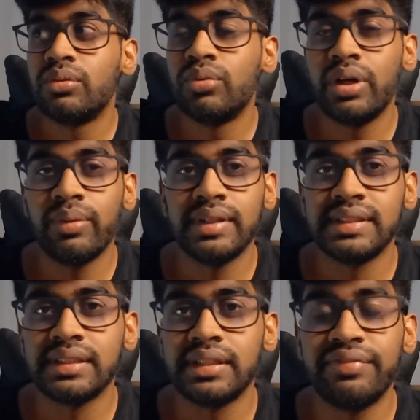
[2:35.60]
Where was
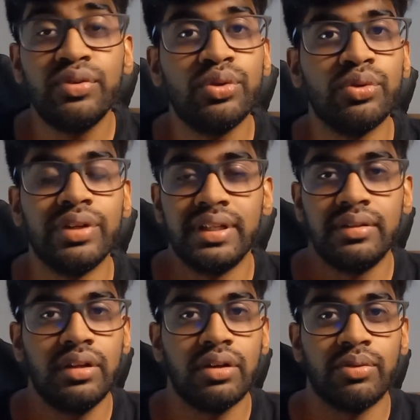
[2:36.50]
I? Food.
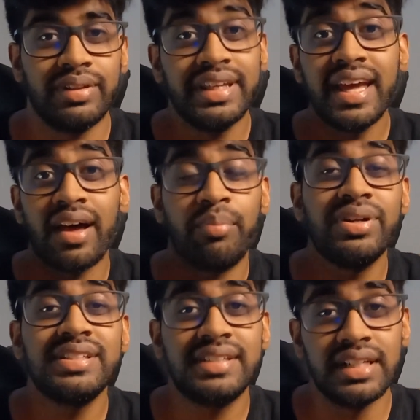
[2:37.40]
No. Yeah,
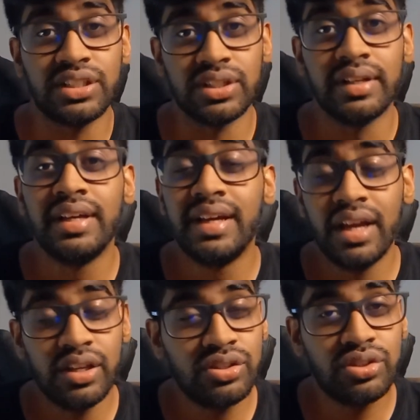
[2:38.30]
presentation.
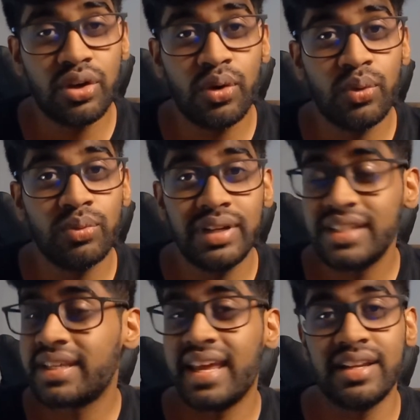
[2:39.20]
So let's
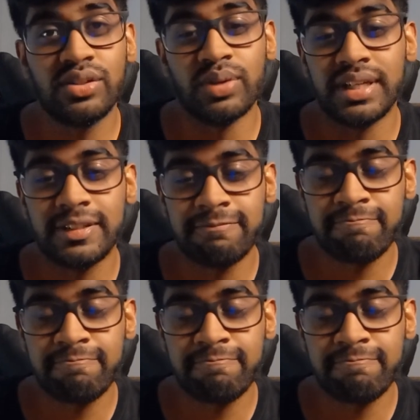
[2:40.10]
get into it.